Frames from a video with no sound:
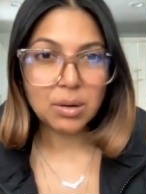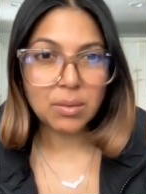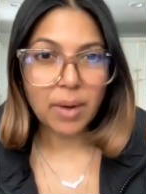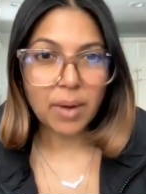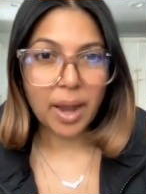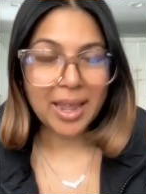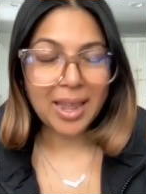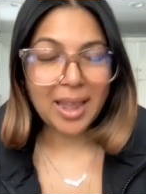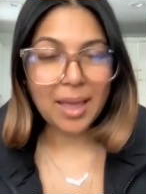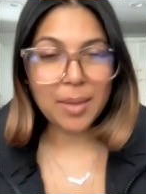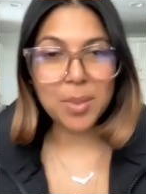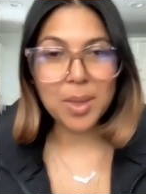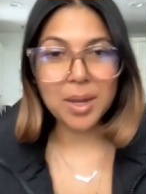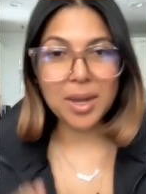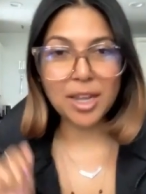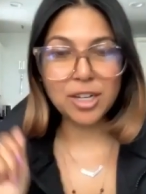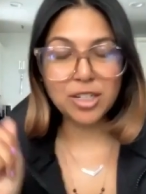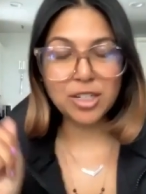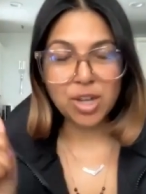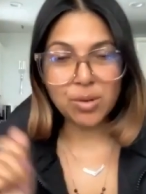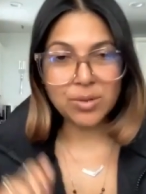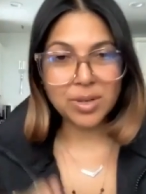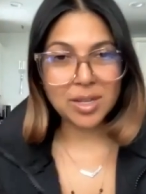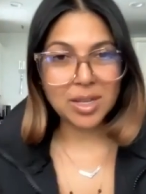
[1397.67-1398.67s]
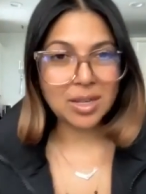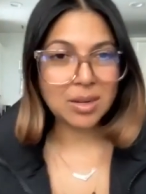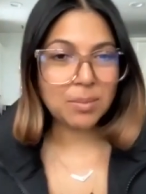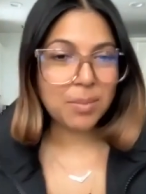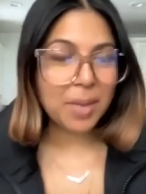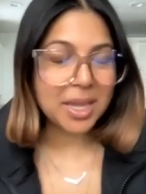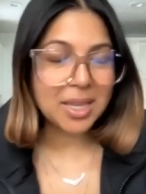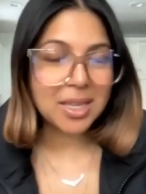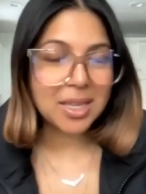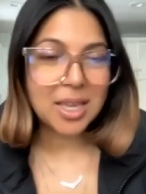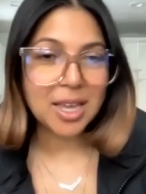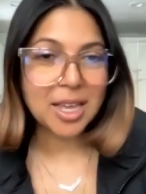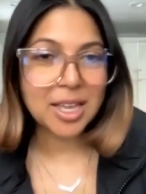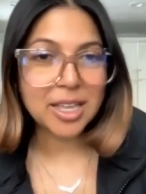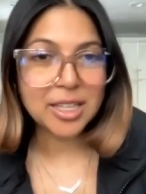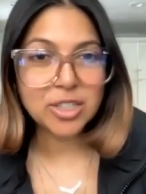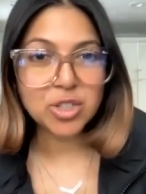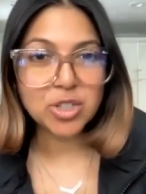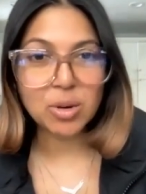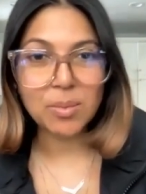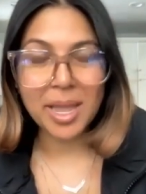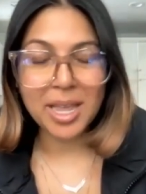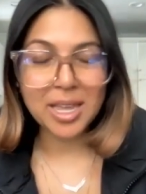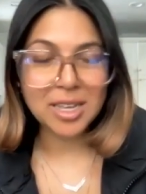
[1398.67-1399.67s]
Right. And then I don't need my
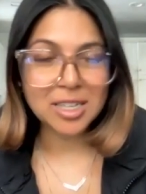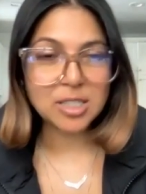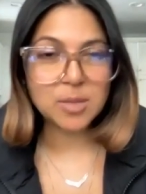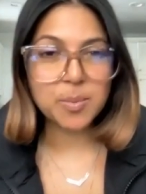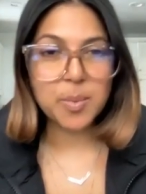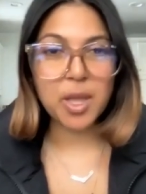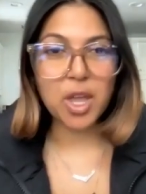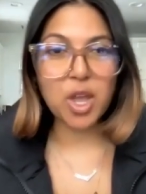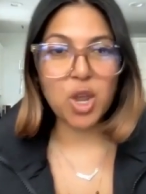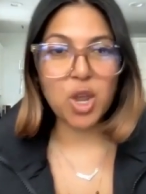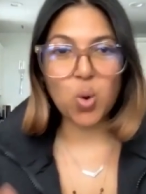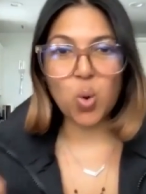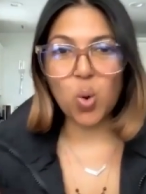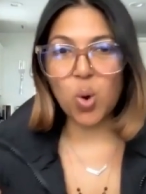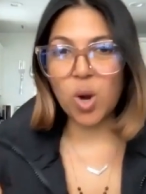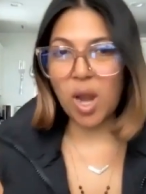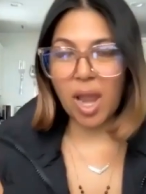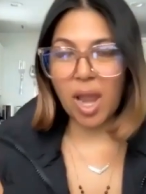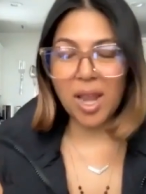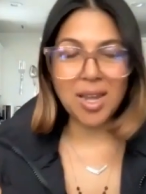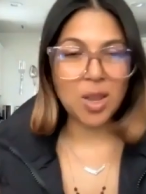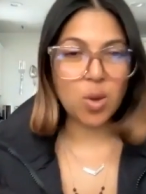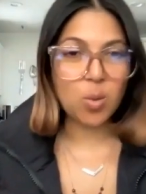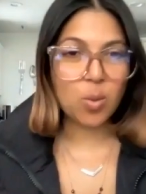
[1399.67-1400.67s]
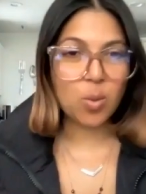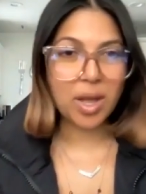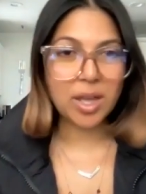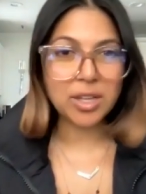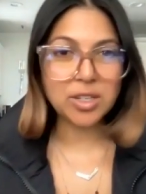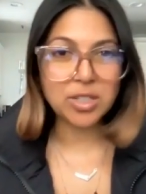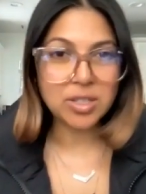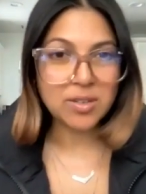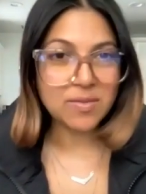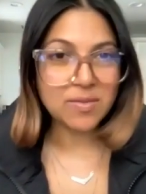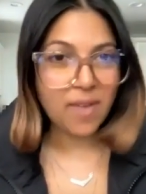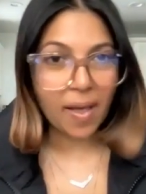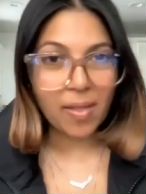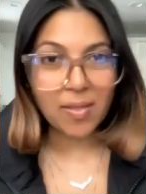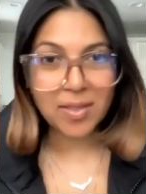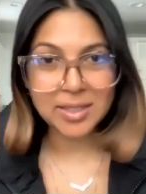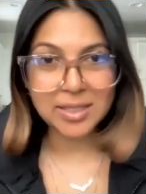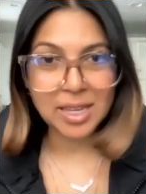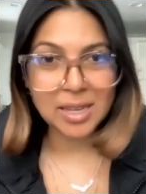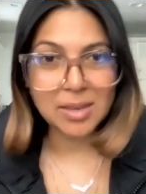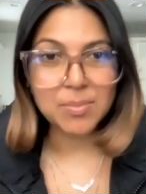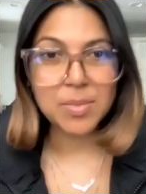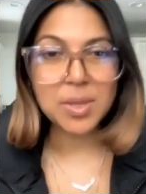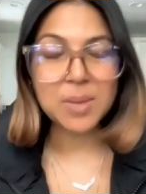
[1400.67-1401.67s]
kids or my husband or anyone to
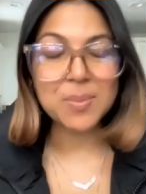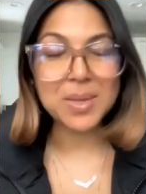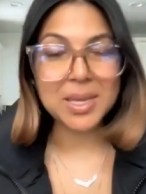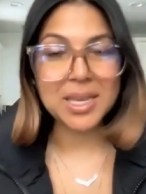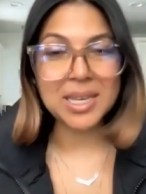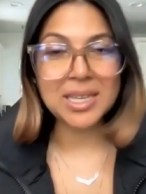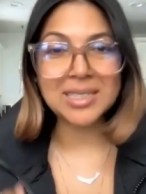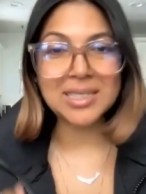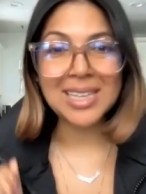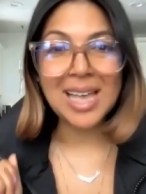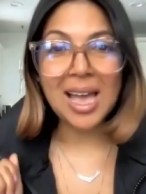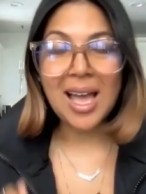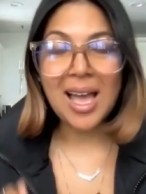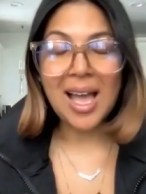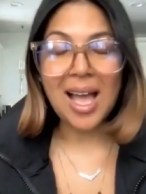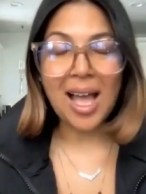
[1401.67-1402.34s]
validate me because